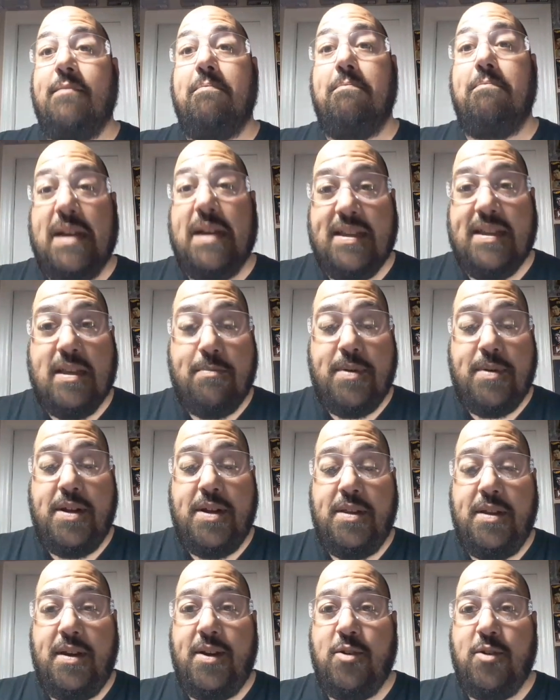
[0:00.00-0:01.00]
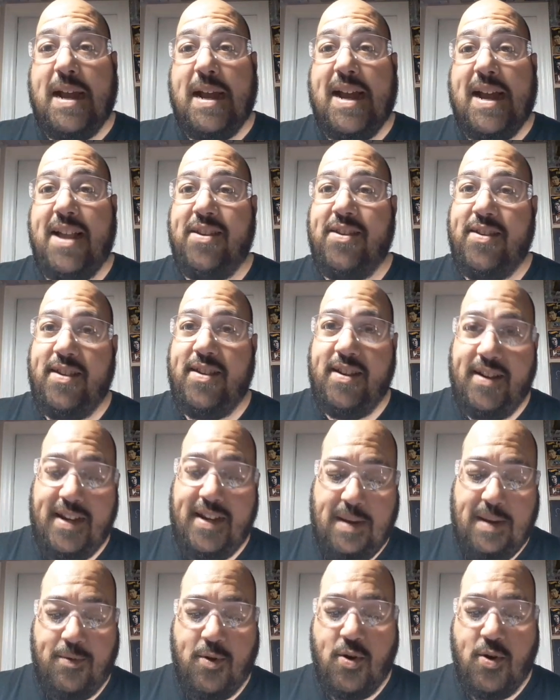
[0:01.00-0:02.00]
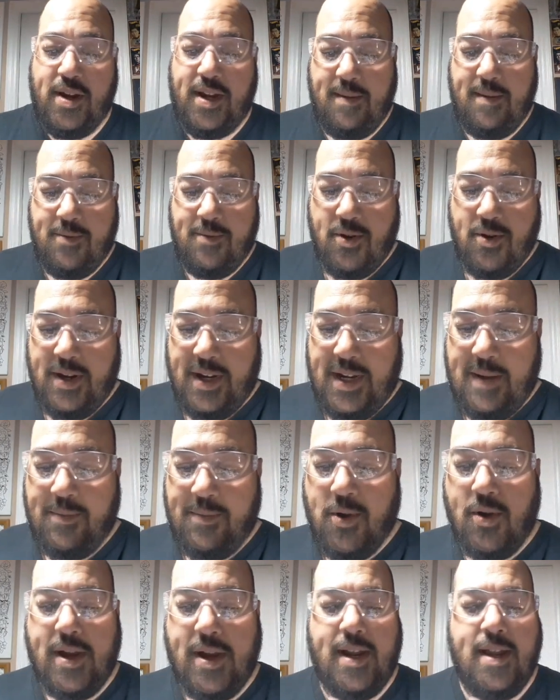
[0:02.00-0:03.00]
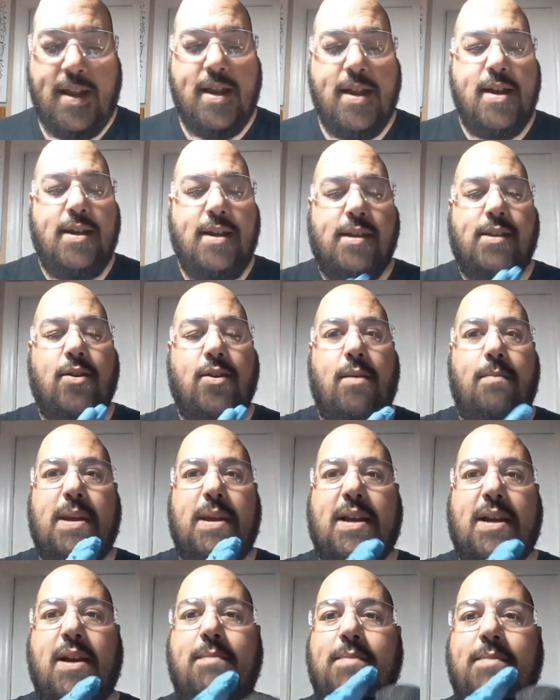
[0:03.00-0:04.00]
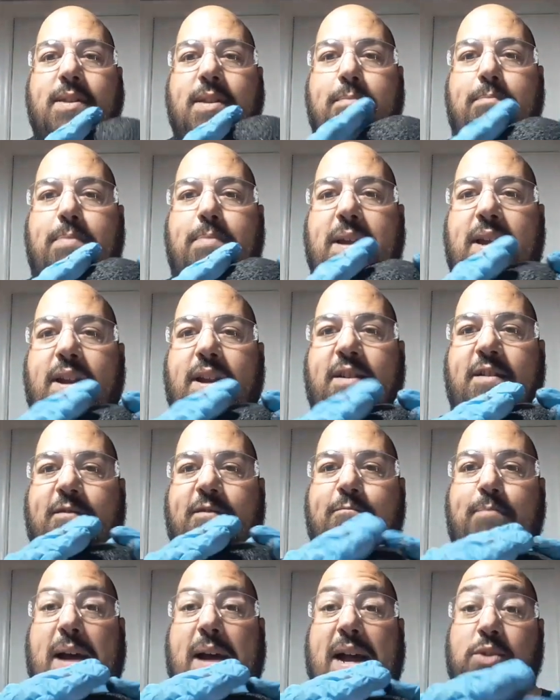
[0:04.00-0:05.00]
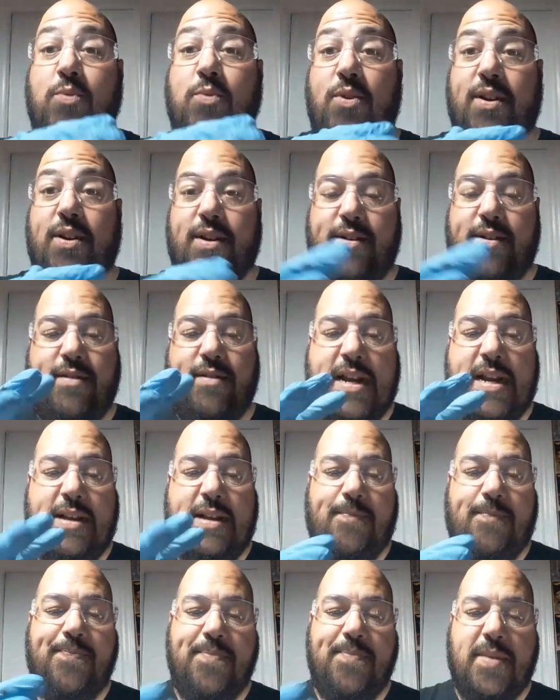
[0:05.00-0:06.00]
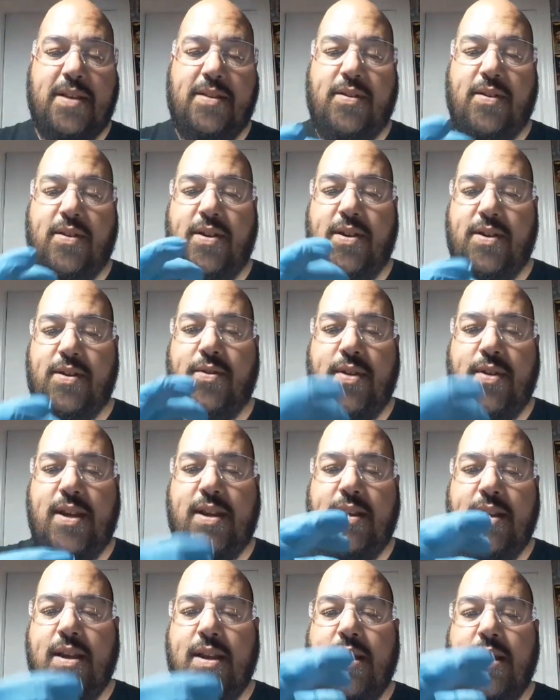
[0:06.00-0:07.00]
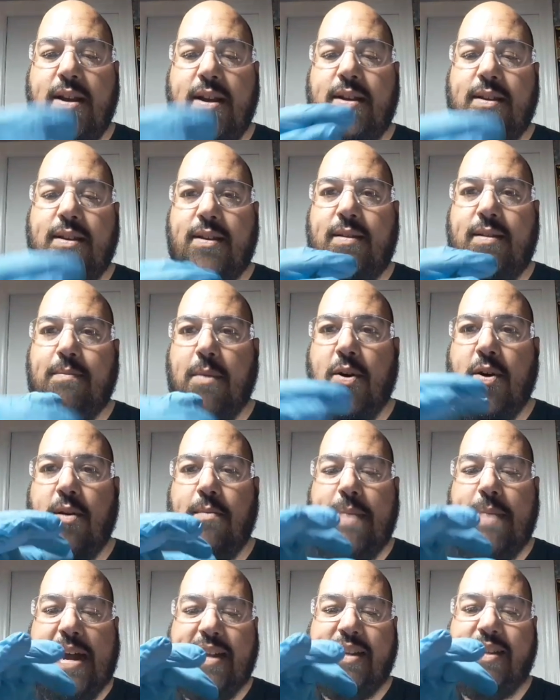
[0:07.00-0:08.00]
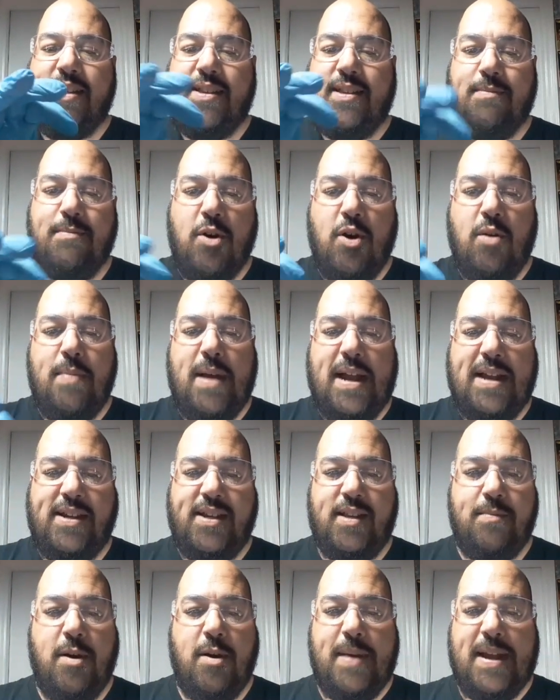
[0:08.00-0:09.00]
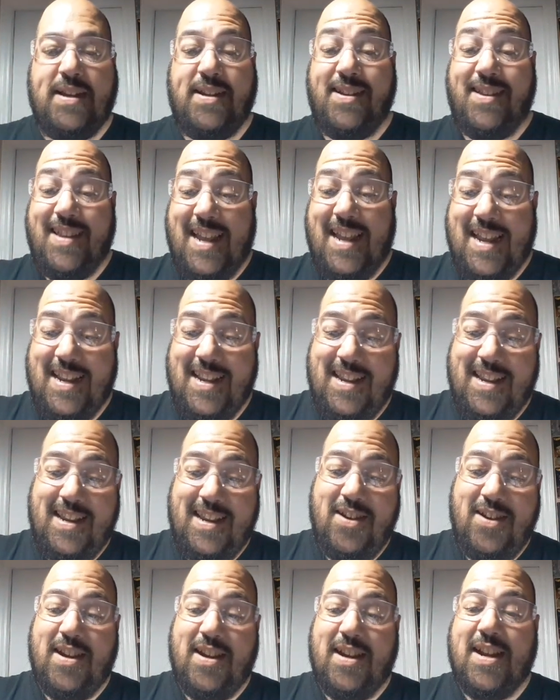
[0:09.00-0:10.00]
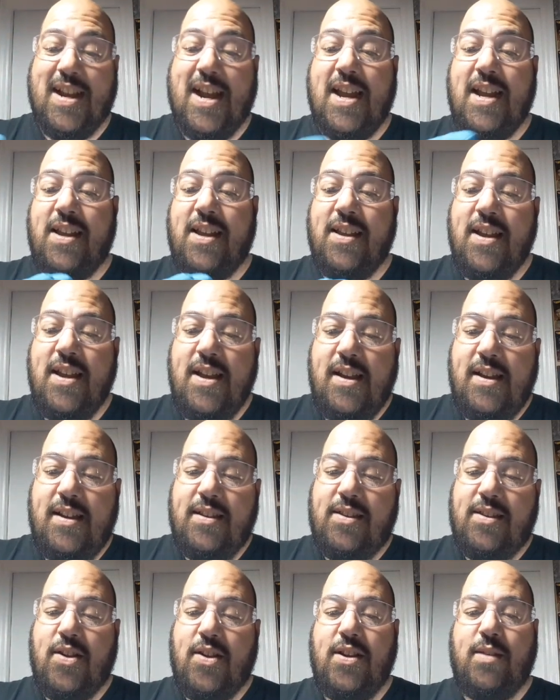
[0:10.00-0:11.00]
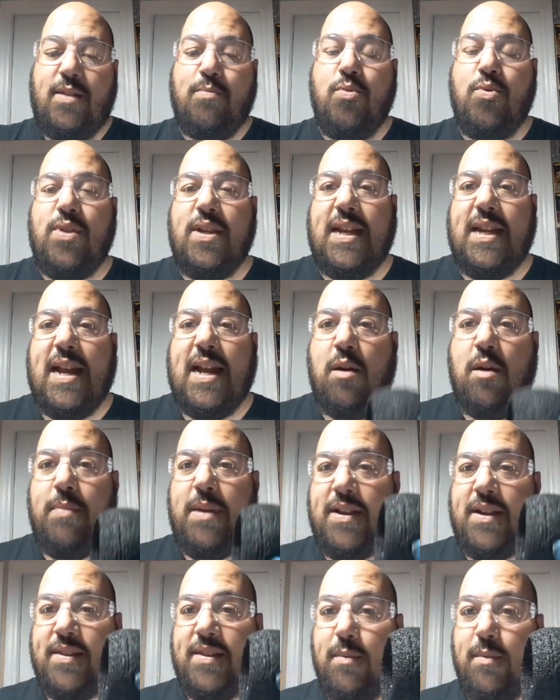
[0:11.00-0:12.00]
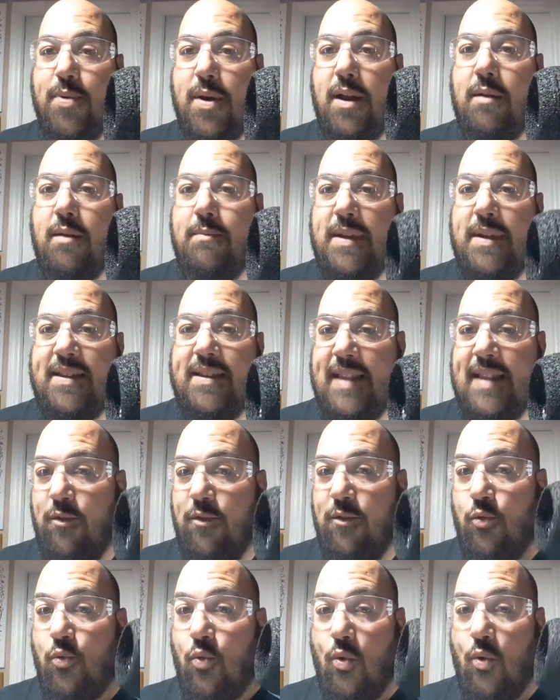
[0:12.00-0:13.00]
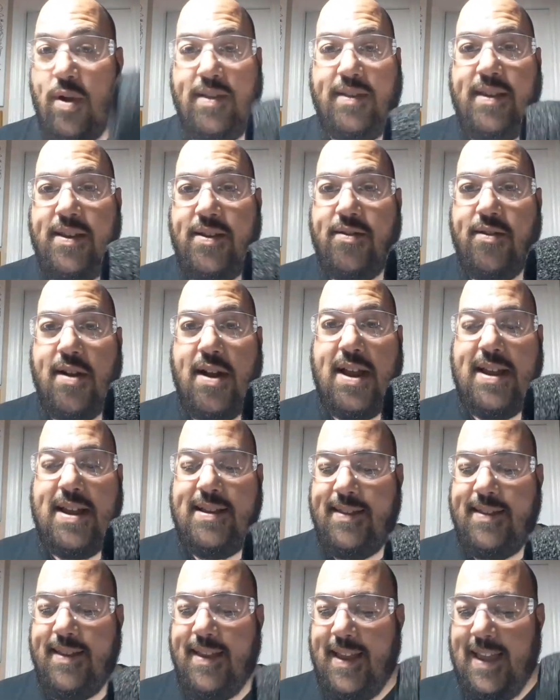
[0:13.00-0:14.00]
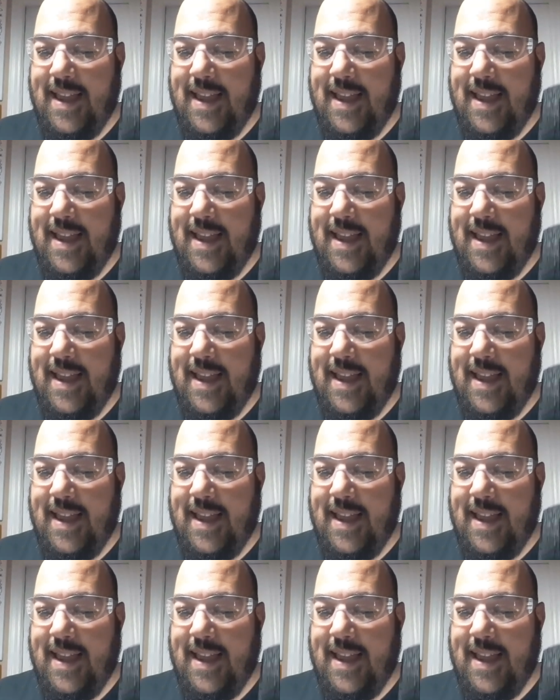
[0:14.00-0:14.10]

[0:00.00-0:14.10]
mix up another little batch, keep going, keep going, keep going. So it becomes a bit of patchwork, right? So you're doing small batches, small batches, small batches, and you can kind of start smoothing it out, because the problem is that once it dries,